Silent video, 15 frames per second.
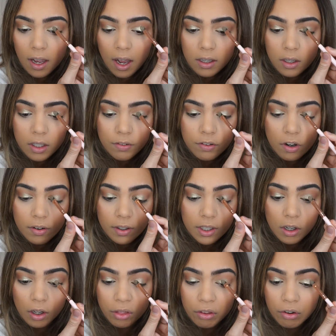I know they've currently
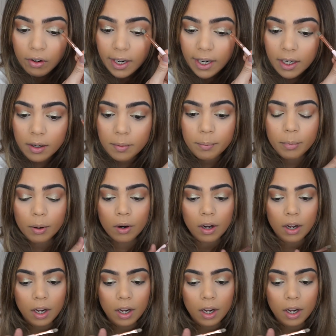got 3, but